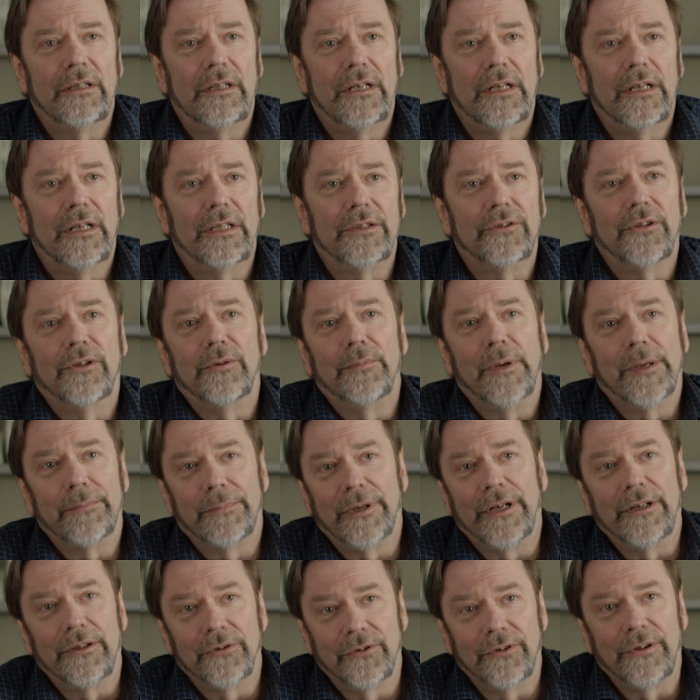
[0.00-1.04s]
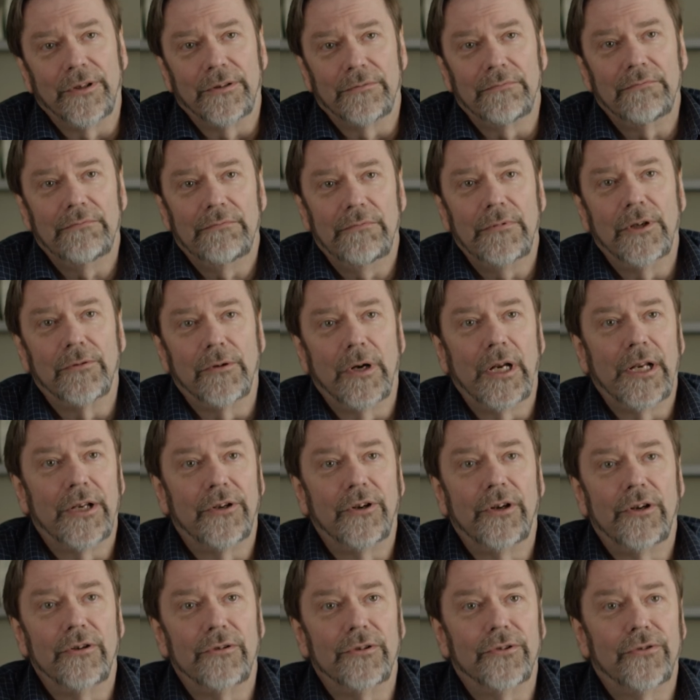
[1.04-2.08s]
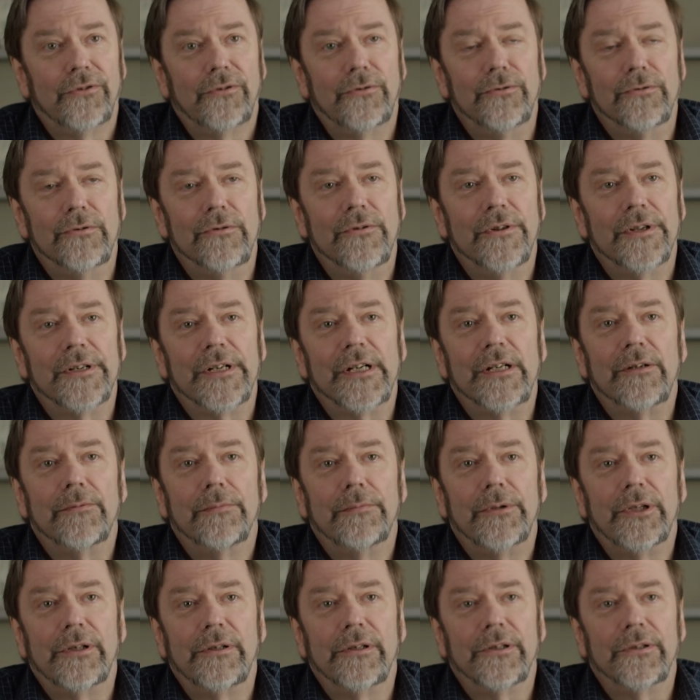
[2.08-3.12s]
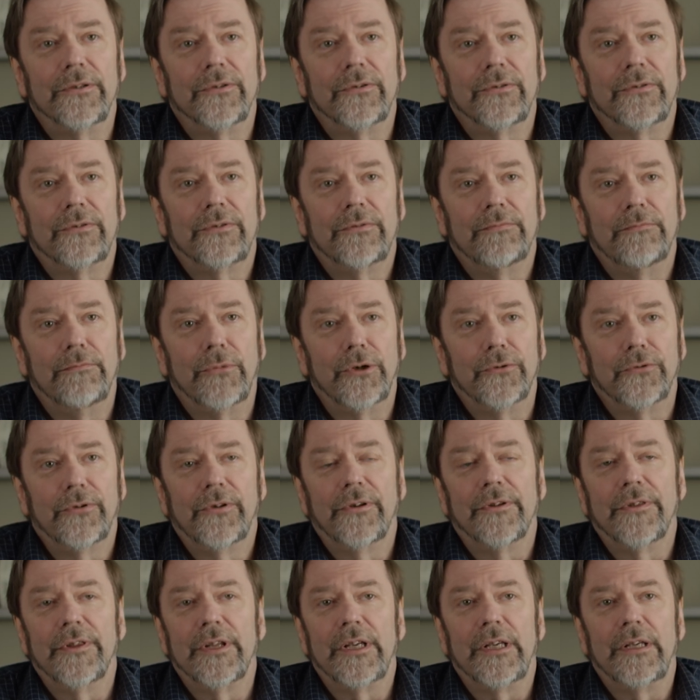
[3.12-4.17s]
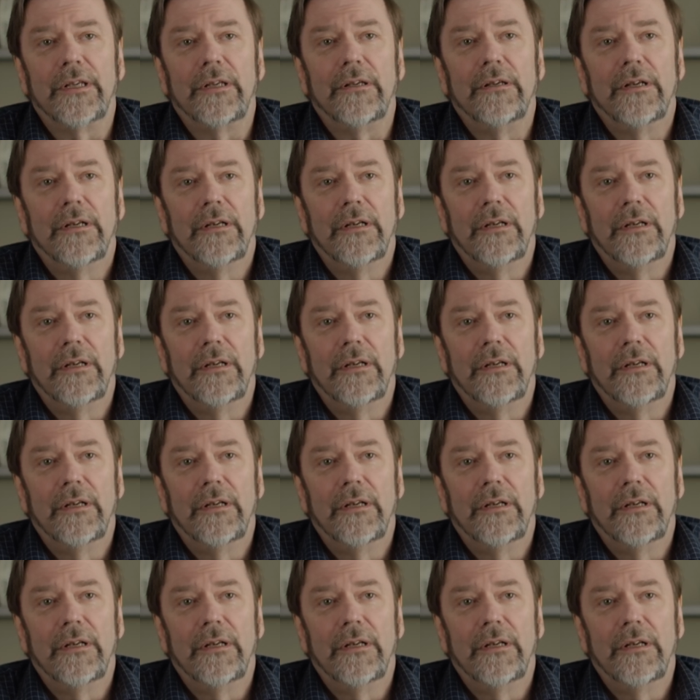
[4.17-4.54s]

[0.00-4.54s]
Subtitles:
I told my parents I wanted to go to school there because most of the